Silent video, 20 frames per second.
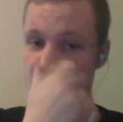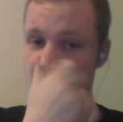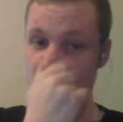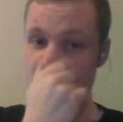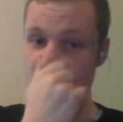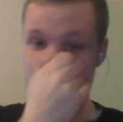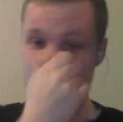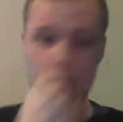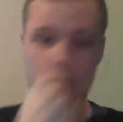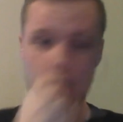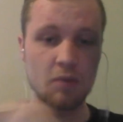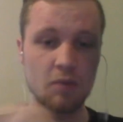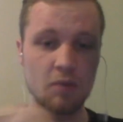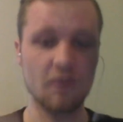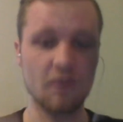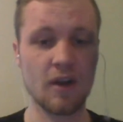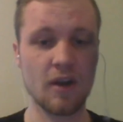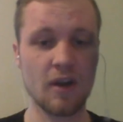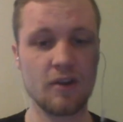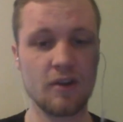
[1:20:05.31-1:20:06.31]
So now they'll
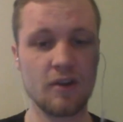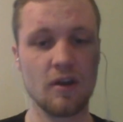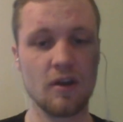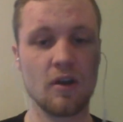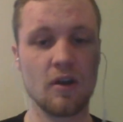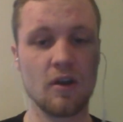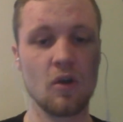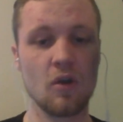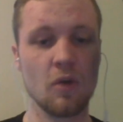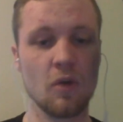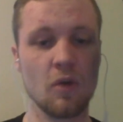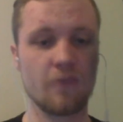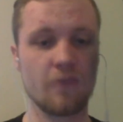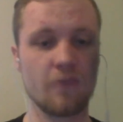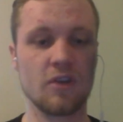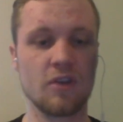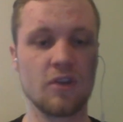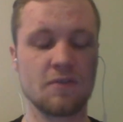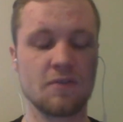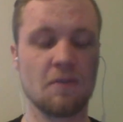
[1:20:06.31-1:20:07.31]
be ready to go work
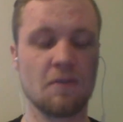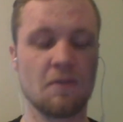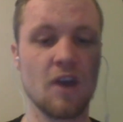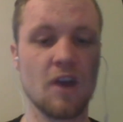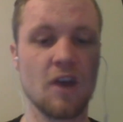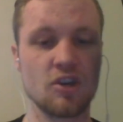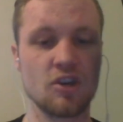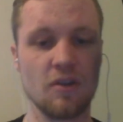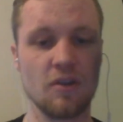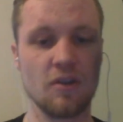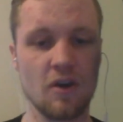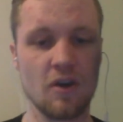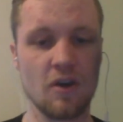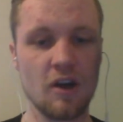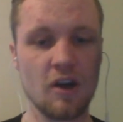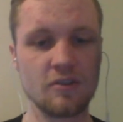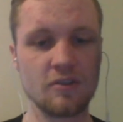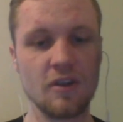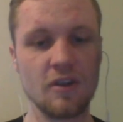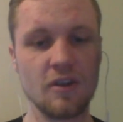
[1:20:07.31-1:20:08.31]
for us for a fraction of the
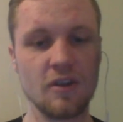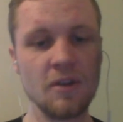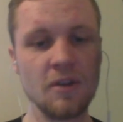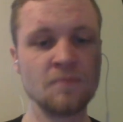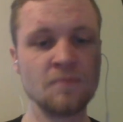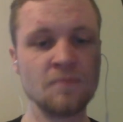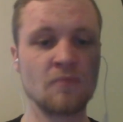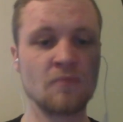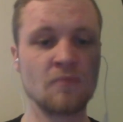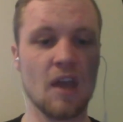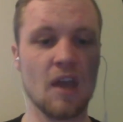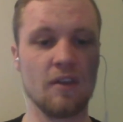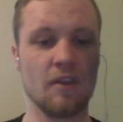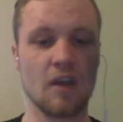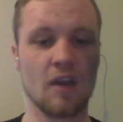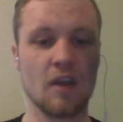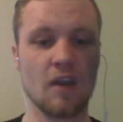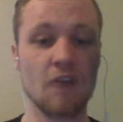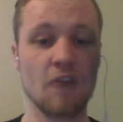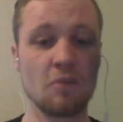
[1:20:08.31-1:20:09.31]
cost. And
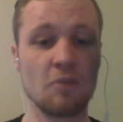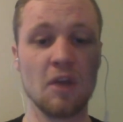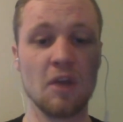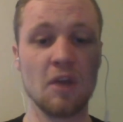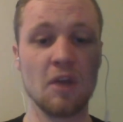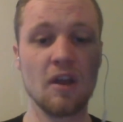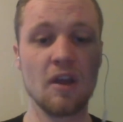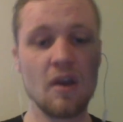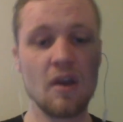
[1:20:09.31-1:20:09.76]
the government